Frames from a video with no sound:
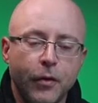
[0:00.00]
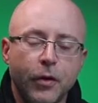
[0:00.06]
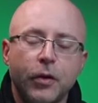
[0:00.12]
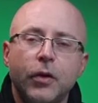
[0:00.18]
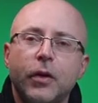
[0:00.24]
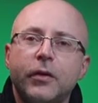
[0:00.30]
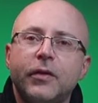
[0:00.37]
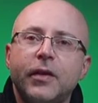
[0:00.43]

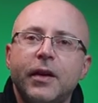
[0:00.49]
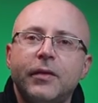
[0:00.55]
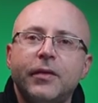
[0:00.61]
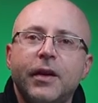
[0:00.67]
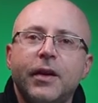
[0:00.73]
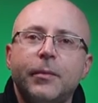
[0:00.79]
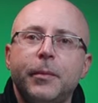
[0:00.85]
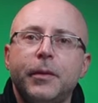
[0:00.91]
Godox has
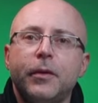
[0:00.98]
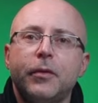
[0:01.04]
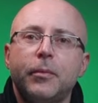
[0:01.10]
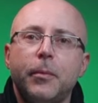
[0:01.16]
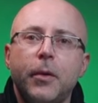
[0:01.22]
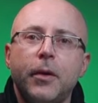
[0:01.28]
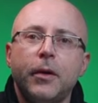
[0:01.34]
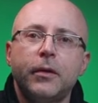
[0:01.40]
sent me
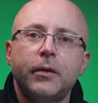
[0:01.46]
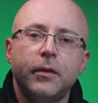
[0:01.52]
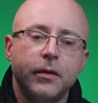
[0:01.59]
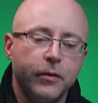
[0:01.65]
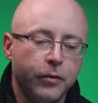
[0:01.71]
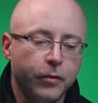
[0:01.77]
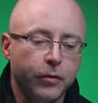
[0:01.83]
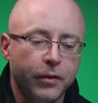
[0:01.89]
this
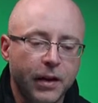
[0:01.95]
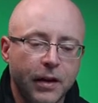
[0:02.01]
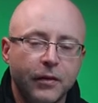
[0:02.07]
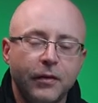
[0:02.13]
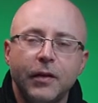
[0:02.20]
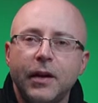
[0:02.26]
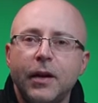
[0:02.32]
monitor to test